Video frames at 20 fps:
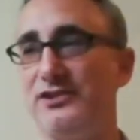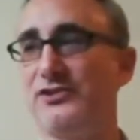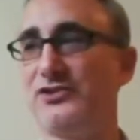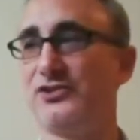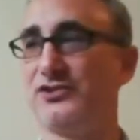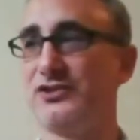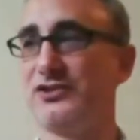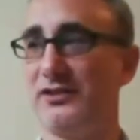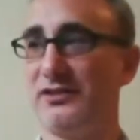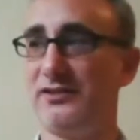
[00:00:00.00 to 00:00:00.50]

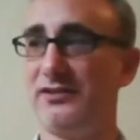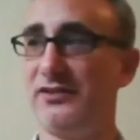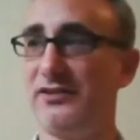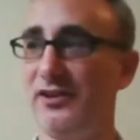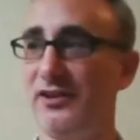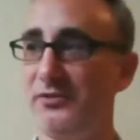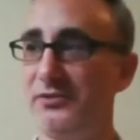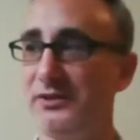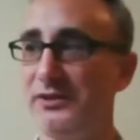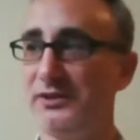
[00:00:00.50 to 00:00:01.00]
interesting.
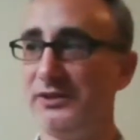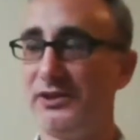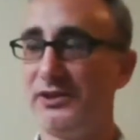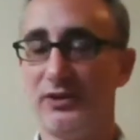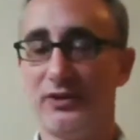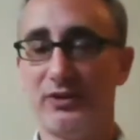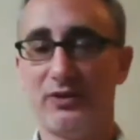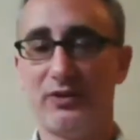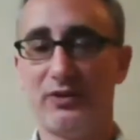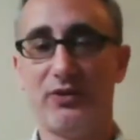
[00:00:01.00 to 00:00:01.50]

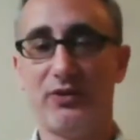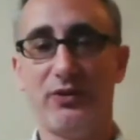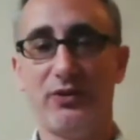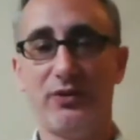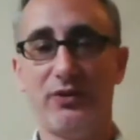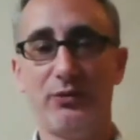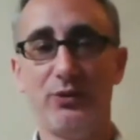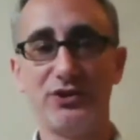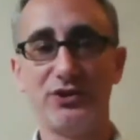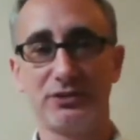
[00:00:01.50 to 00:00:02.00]

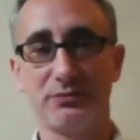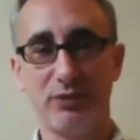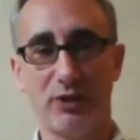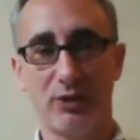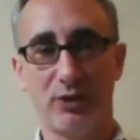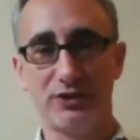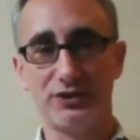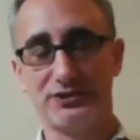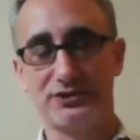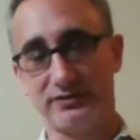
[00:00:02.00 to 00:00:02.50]

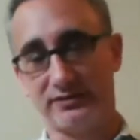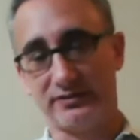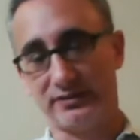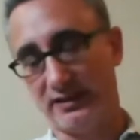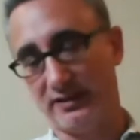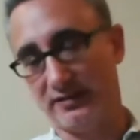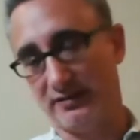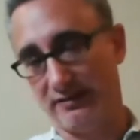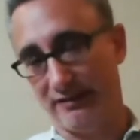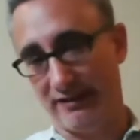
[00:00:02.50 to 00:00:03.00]
Whistleblowers
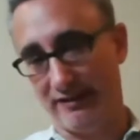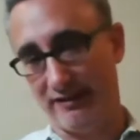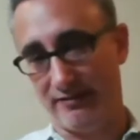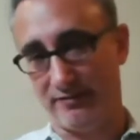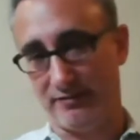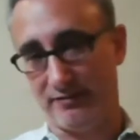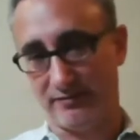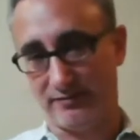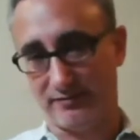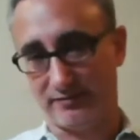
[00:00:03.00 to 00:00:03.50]

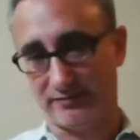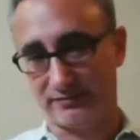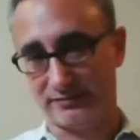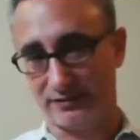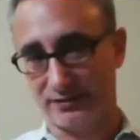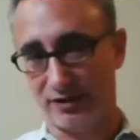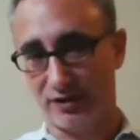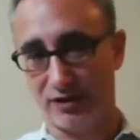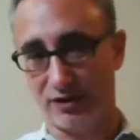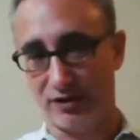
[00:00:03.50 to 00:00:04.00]

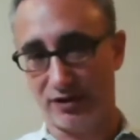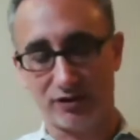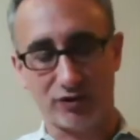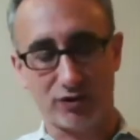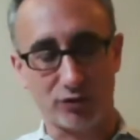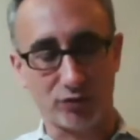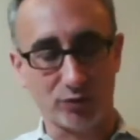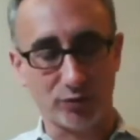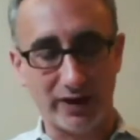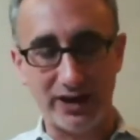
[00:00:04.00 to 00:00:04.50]
are
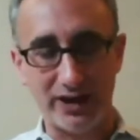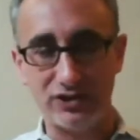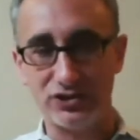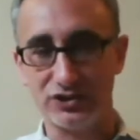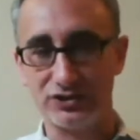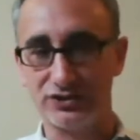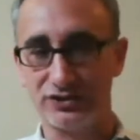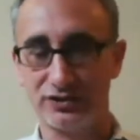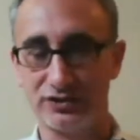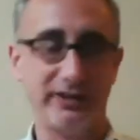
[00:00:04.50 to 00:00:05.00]

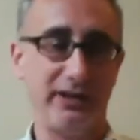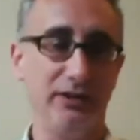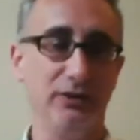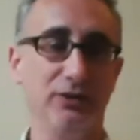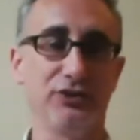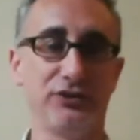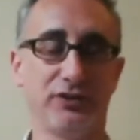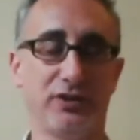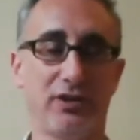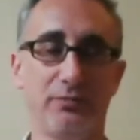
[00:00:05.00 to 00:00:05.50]
courageous. They're
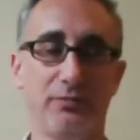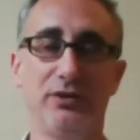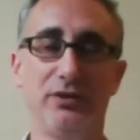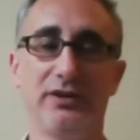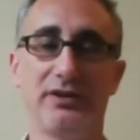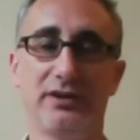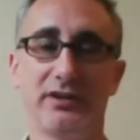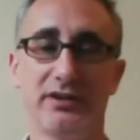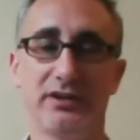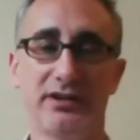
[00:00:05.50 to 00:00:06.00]
heroes in our
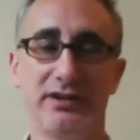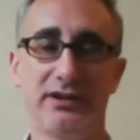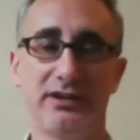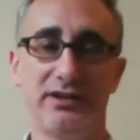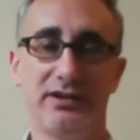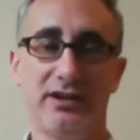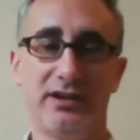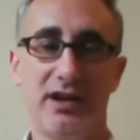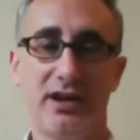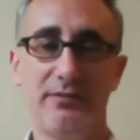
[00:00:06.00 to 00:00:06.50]
book.
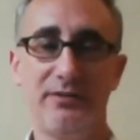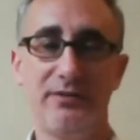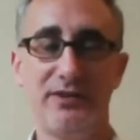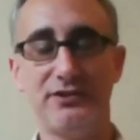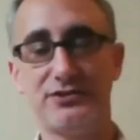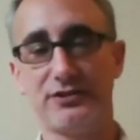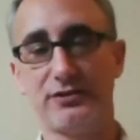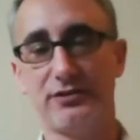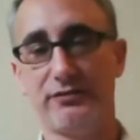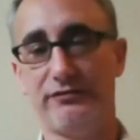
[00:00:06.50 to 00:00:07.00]
I mean,
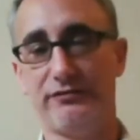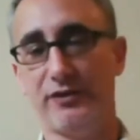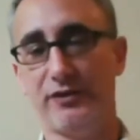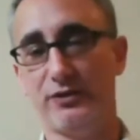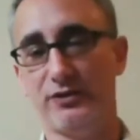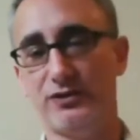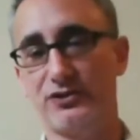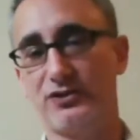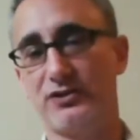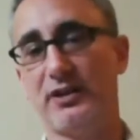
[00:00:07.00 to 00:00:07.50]
these are the
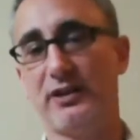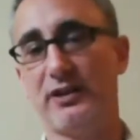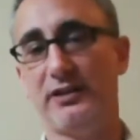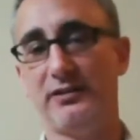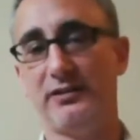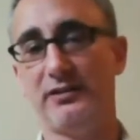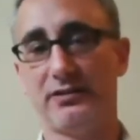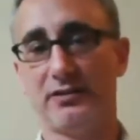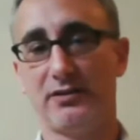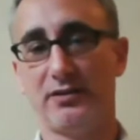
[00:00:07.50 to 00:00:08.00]
folks that
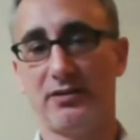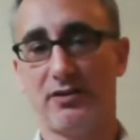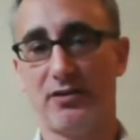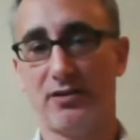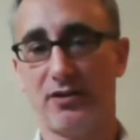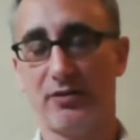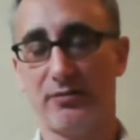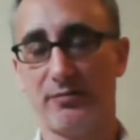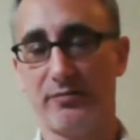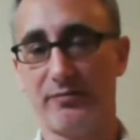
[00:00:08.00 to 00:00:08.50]

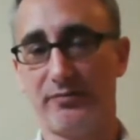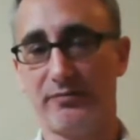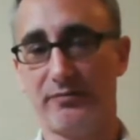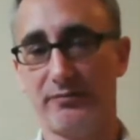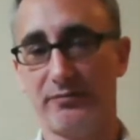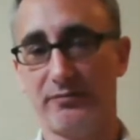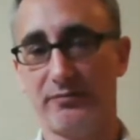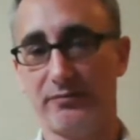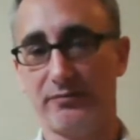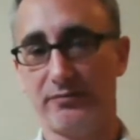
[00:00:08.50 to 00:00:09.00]
are
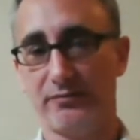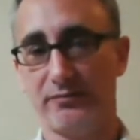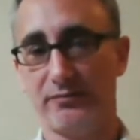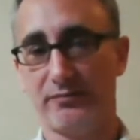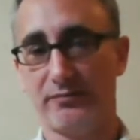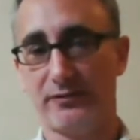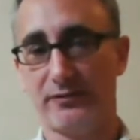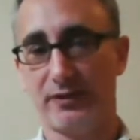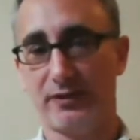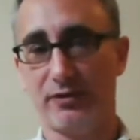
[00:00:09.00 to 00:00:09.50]

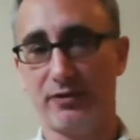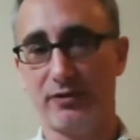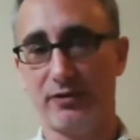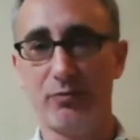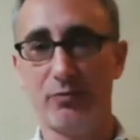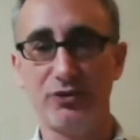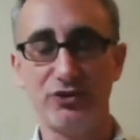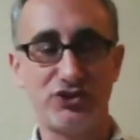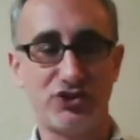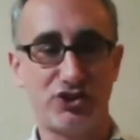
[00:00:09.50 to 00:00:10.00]

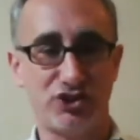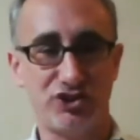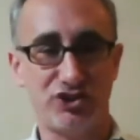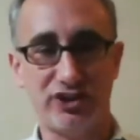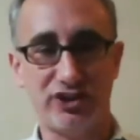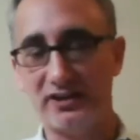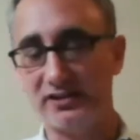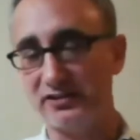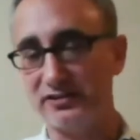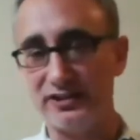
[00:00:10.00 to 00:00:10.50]
almost
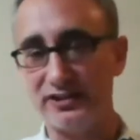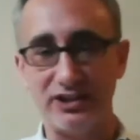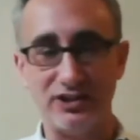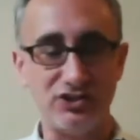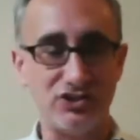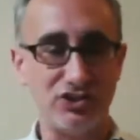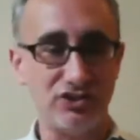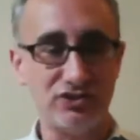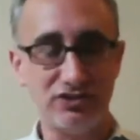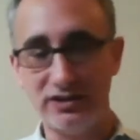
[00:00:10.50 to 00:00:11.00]
genetically
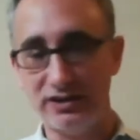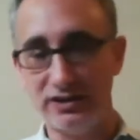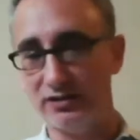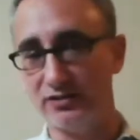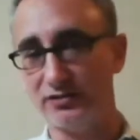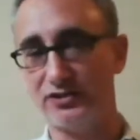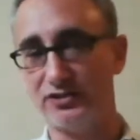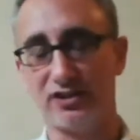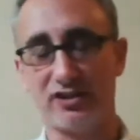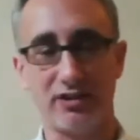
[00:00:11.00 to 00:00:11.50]

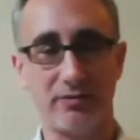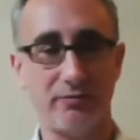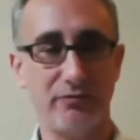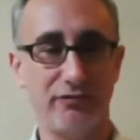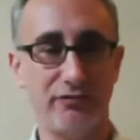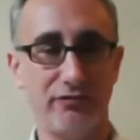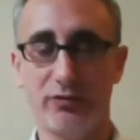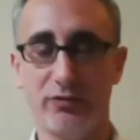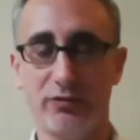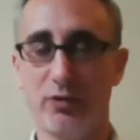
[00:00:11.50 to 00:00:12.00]
engineered to come
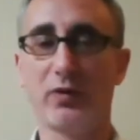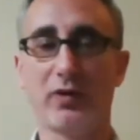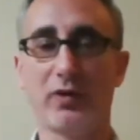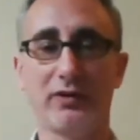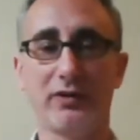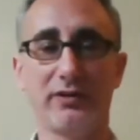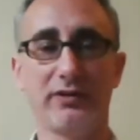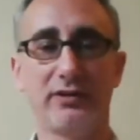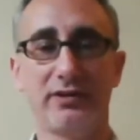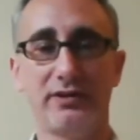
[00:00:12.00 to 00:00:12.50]

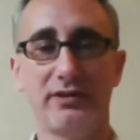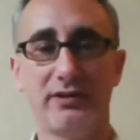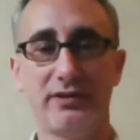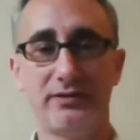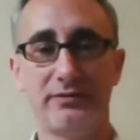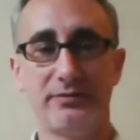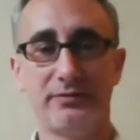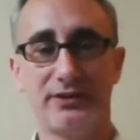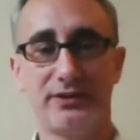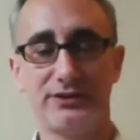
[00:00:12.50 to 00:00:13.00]
forward
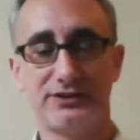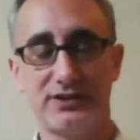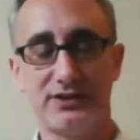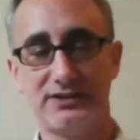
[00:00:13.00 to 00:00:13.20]
because